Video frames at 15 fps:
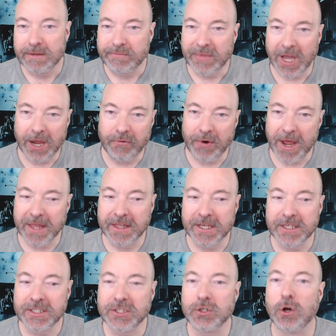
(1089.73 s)
I ran
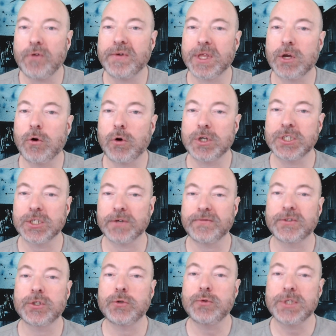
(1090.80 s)
this over the course
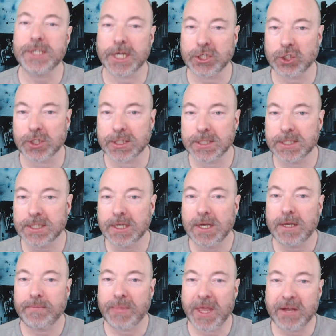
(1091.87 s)
of 2 sessions
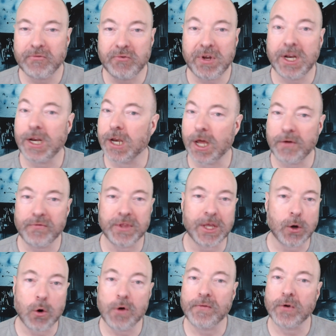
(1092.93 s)
and really loved the
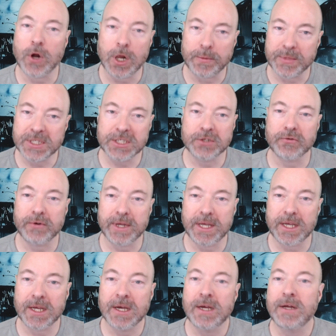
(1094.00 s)
overall
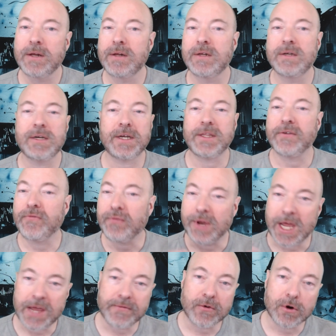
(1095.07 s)
mystery and the
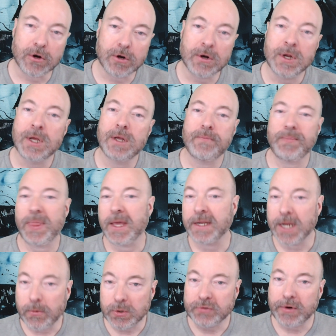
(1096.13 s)
flavor, and
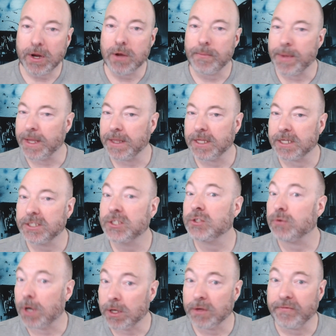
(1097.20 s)
I would recommend this
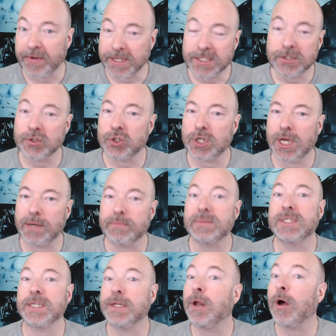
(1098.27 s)
to other Vaesen
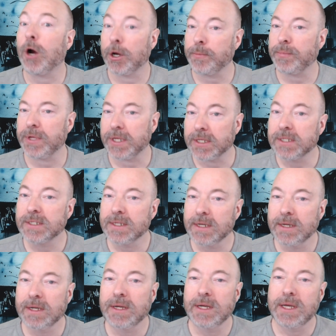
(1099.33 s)
GMs in a heartbeat.
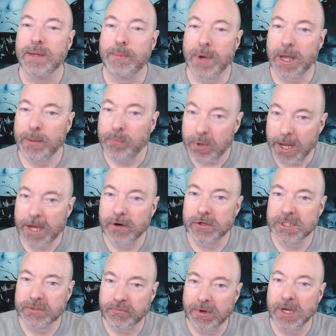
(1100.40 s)
My
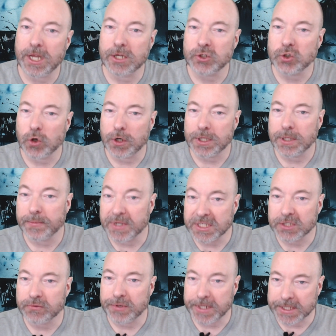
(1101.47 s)
players really enjoyed the
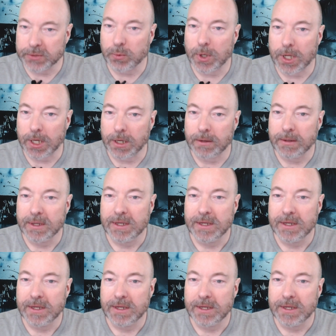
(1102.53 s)
mystery as well.